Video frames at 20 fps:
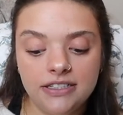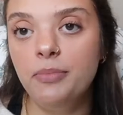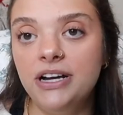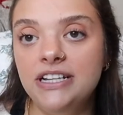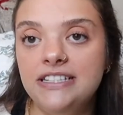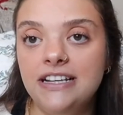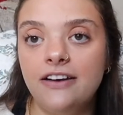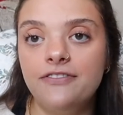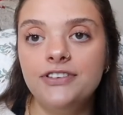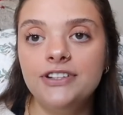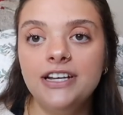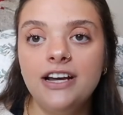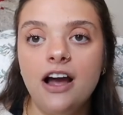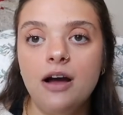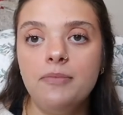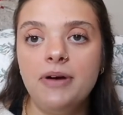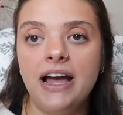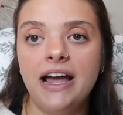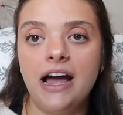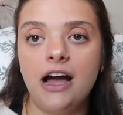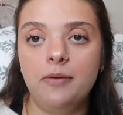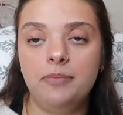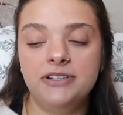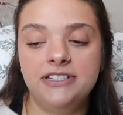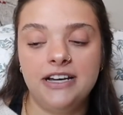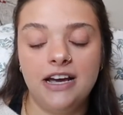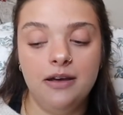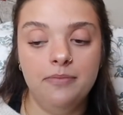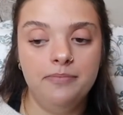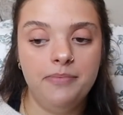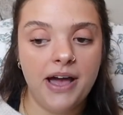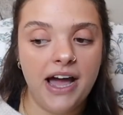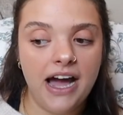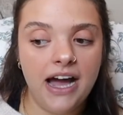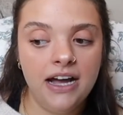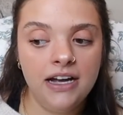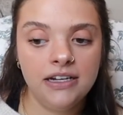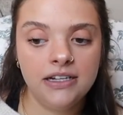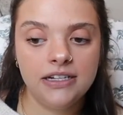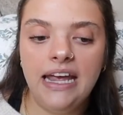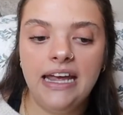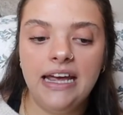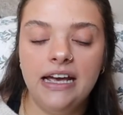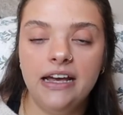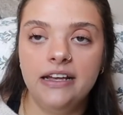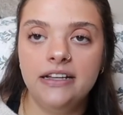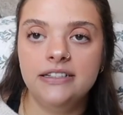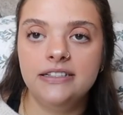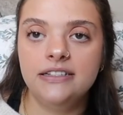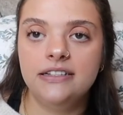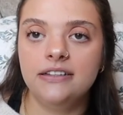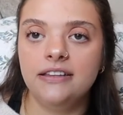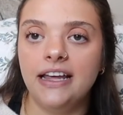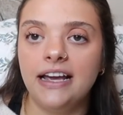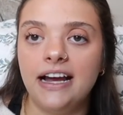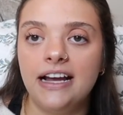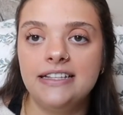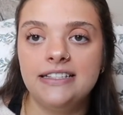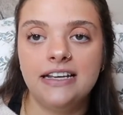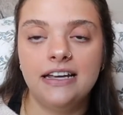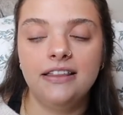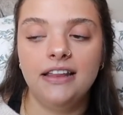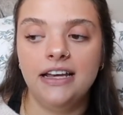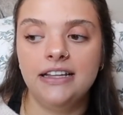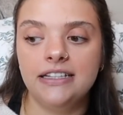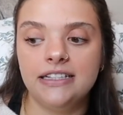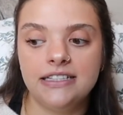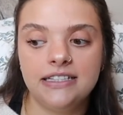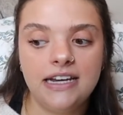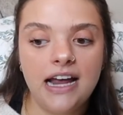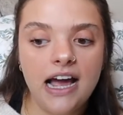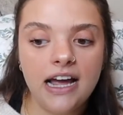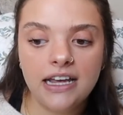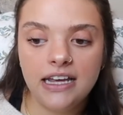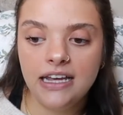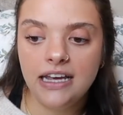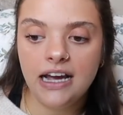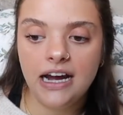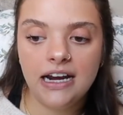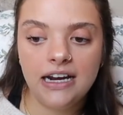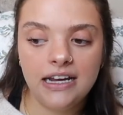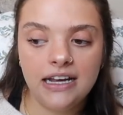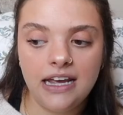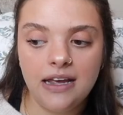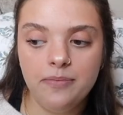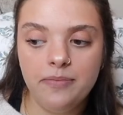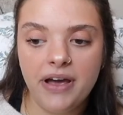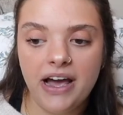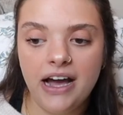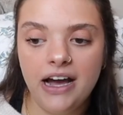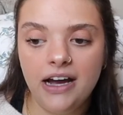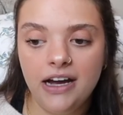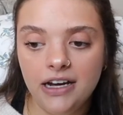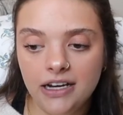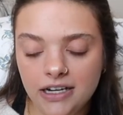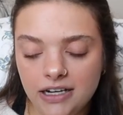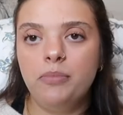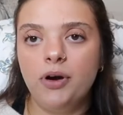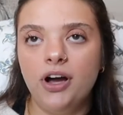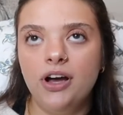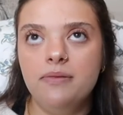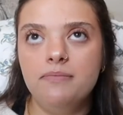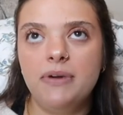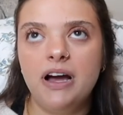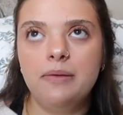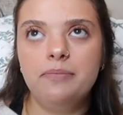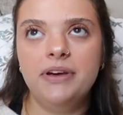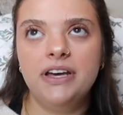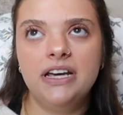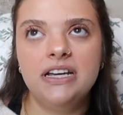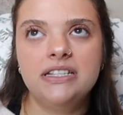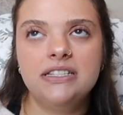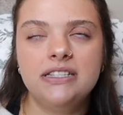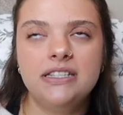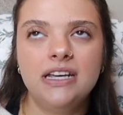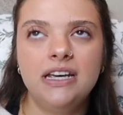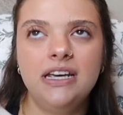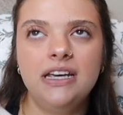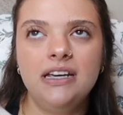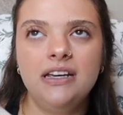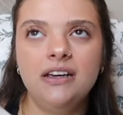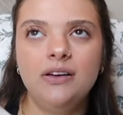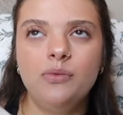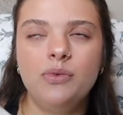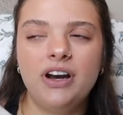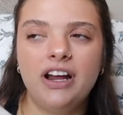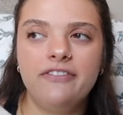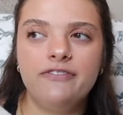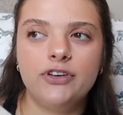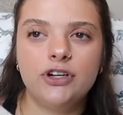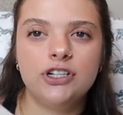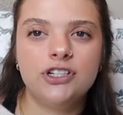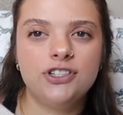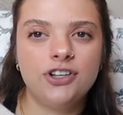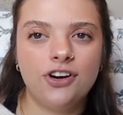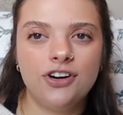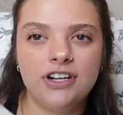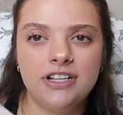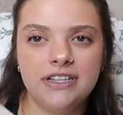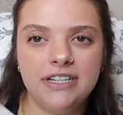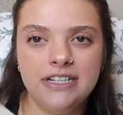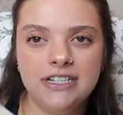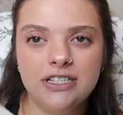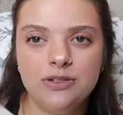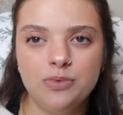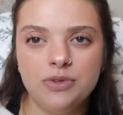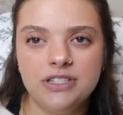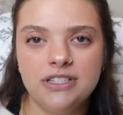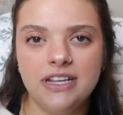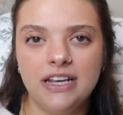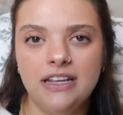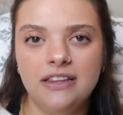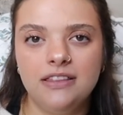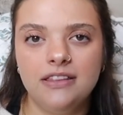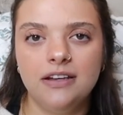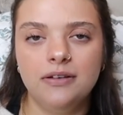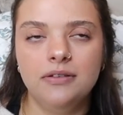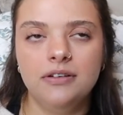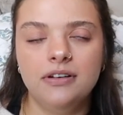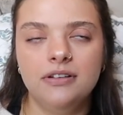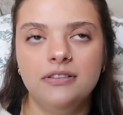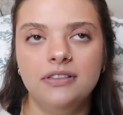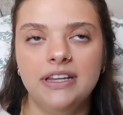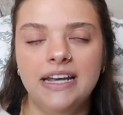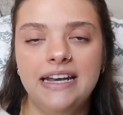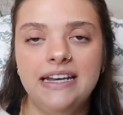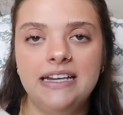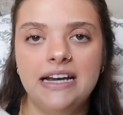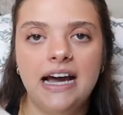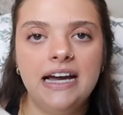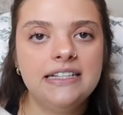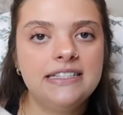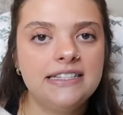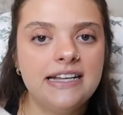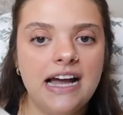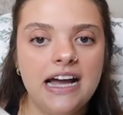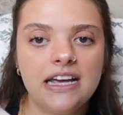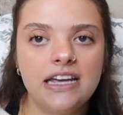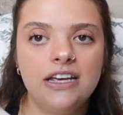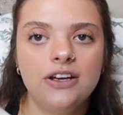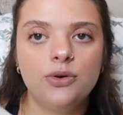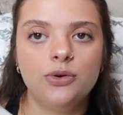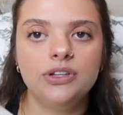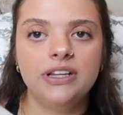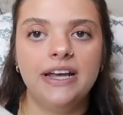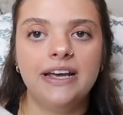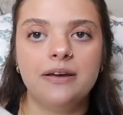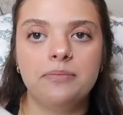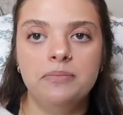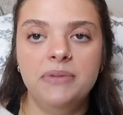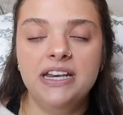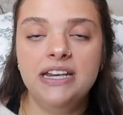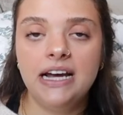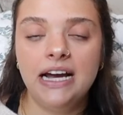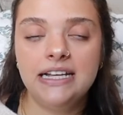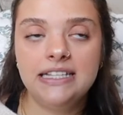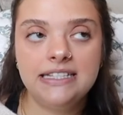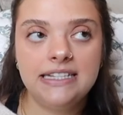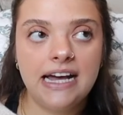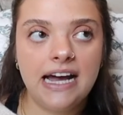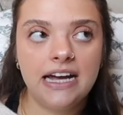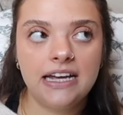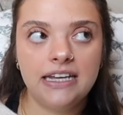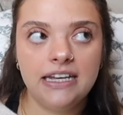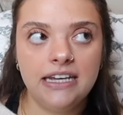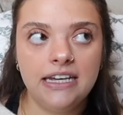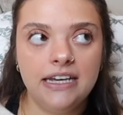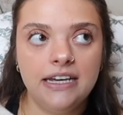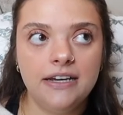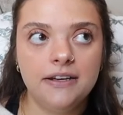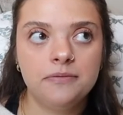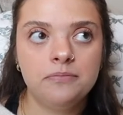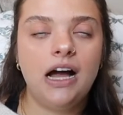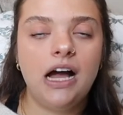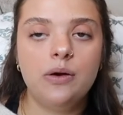But definitely got my appetite back, and like I said, like the snacking kind of came back. But my biggest thing when I first started this was like the late night snacking or like midnight snacking.